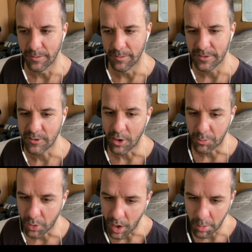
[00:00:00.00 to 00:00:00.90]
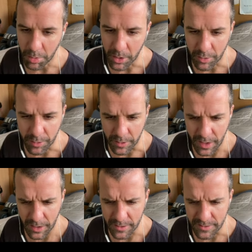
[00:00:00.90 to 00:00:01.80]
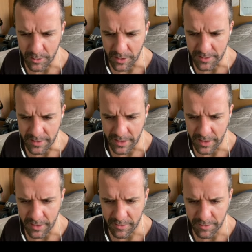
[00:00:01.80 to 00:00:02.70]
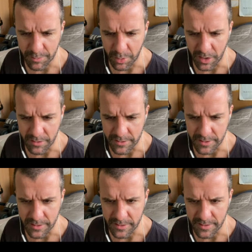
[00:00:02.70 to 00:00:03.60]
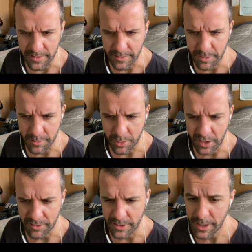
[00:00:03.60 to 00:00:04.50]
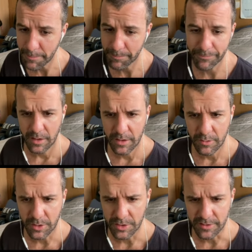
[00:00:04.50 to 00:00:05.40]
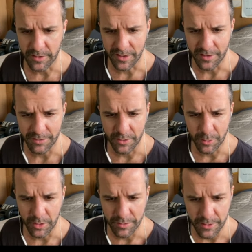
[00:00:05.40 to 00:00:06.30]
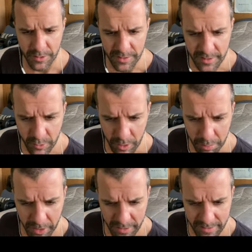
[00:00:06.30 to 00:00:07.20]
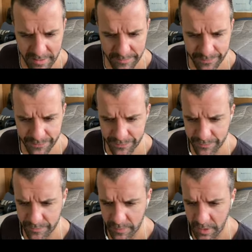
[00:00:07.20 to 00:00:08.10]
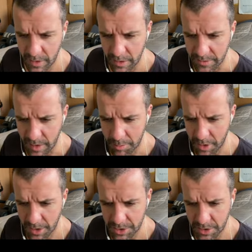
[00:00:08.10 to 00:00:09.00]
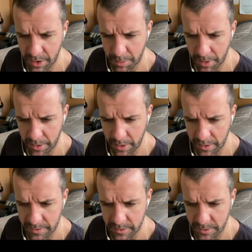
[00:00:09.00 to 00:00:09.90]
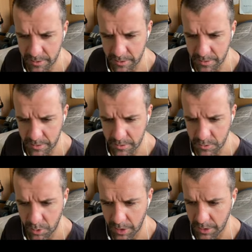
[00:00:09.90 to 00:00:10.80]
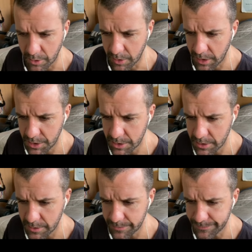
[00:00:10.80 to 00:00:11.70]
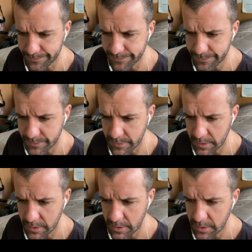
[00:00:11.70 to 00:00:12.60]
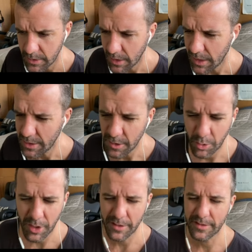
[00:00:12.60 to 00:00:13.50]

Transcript: So I'd probably go for that. Let's see what else they have. Private, 6-bed private. Yep, we can just look at a few more reviews. Great place, top notch, not a party hostel, quiet location. And you know what?